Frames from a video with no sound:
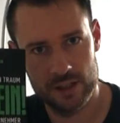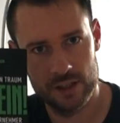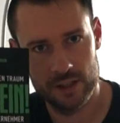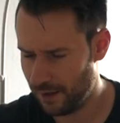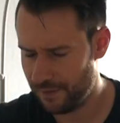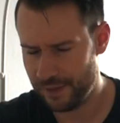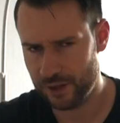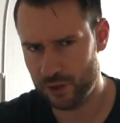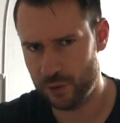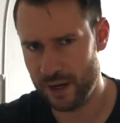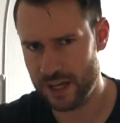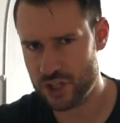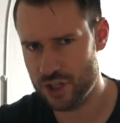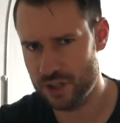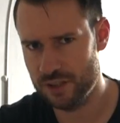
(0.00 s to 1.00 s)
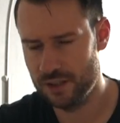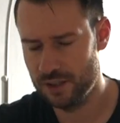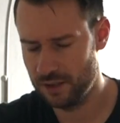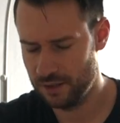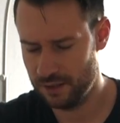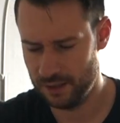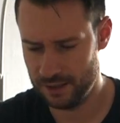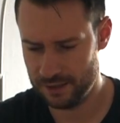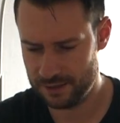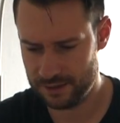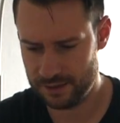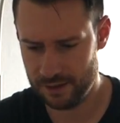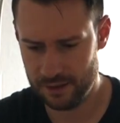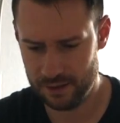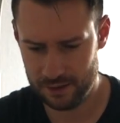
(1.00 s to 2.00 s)
I think Crush It is
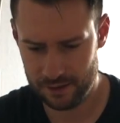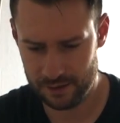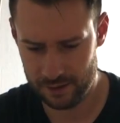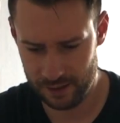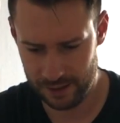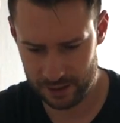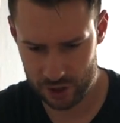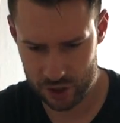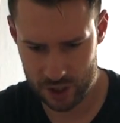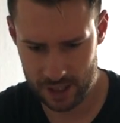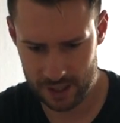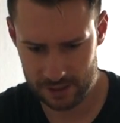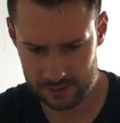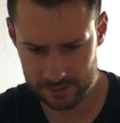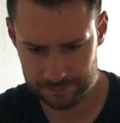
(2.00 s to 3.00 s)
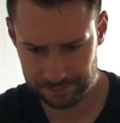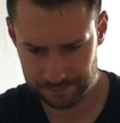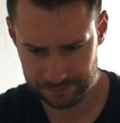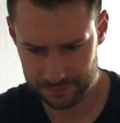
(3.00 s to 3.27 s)
the English title.